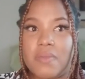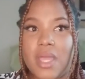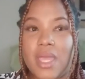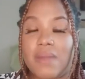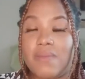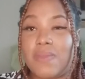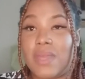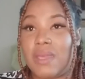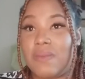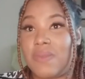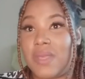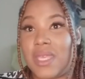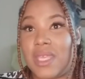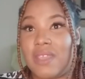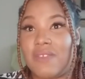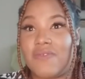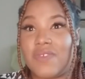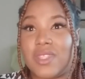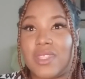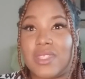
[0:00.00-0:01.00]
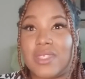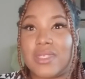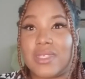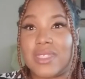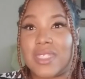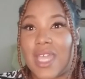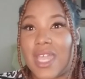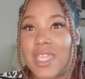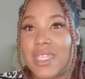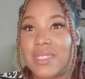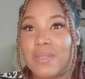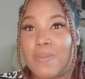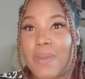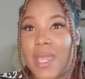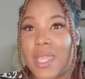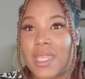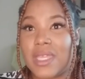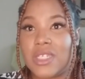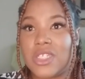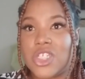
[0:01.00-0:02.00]
and maybe even the size
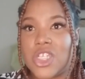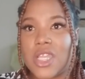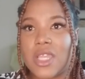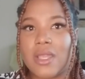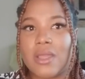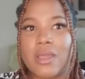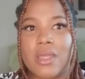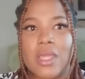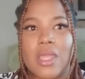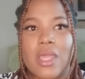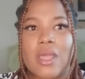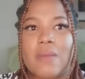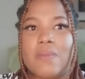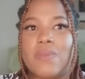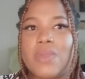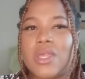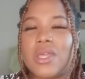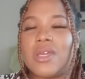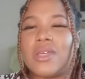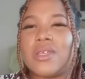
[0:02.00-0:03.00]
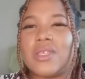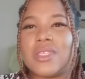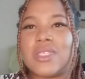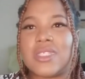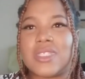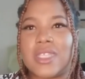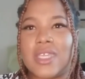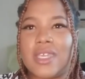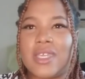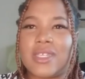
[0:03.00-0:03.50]
packaging, because